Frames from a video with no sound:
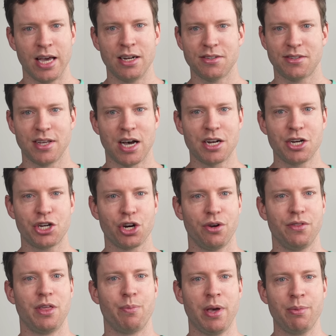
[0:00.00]
And its data
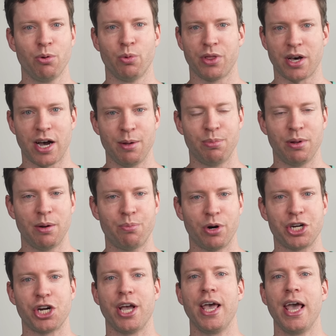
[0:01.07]
showed that people with high blood
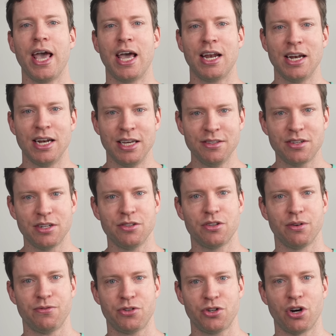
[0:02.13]
pressure had an incidence
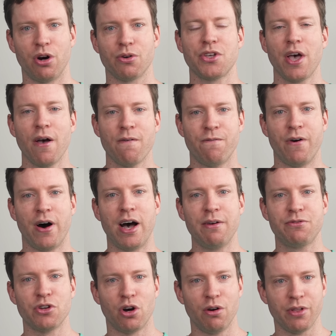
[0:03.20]
of strokes 5
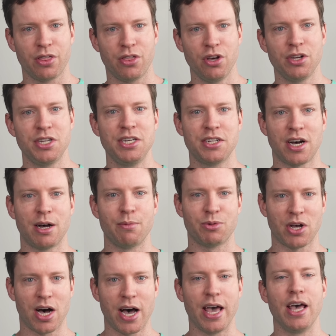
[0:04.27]
to over 30 times
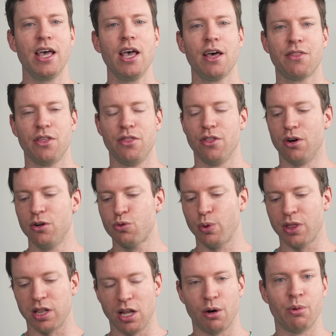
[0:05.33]
higher than those
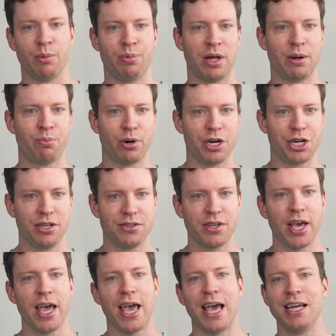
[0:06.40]
with lower blood pressures.
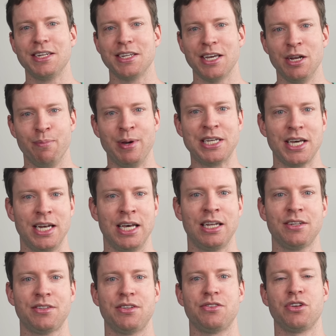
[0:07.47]
And in a
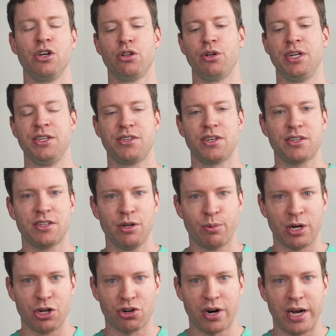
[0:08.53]
meta-analysis including
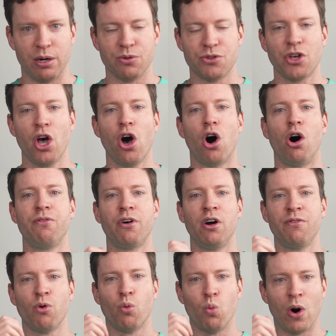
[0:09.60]
61 trials of
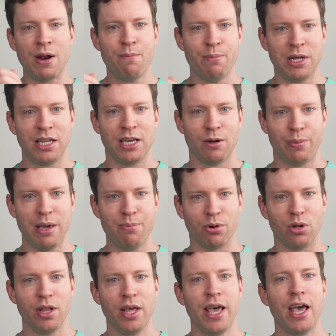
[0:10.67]
over 1 million
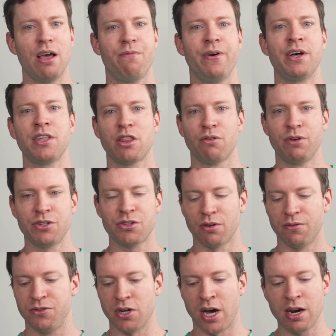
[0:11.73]
people, it found that the risk
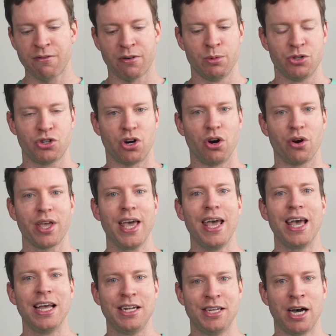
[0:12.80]
of dying from a stroke,
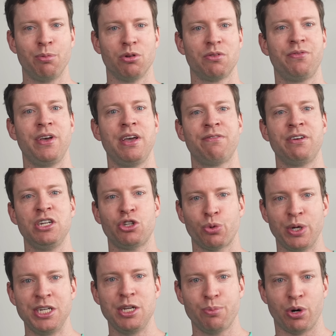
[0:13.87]
it doubled for every
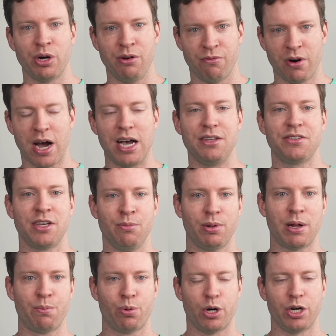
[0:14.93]
20-point rise in
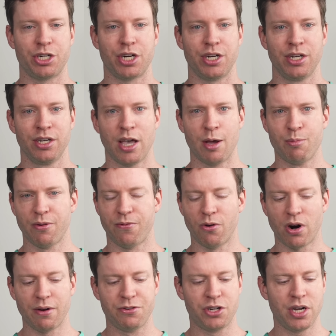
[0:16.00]
blood pressure. And
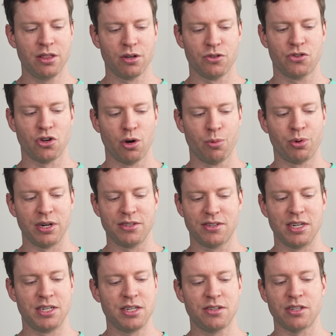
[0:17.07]
before I've shared those sobering
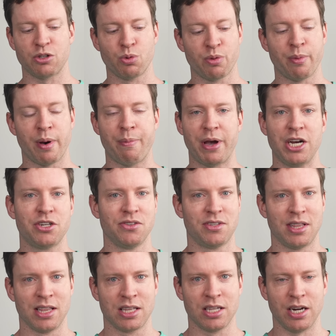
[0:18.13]
statistics with my patients
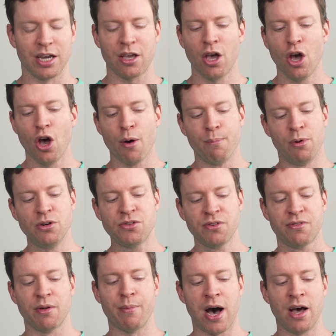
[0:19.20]
in the clinic, most of
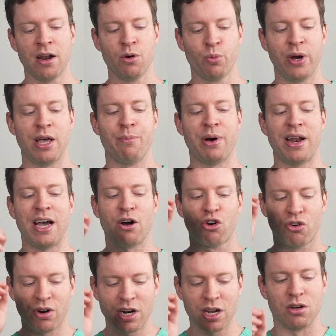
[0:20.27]
them aren't aware about how
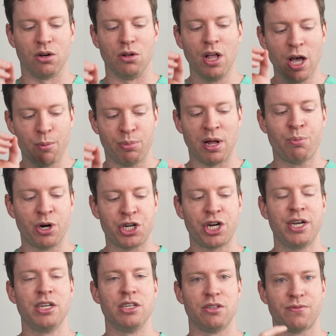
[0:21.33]
critical blood pressure
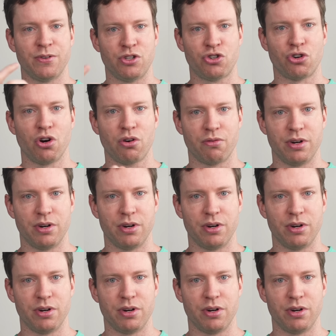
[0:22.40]
is for stroke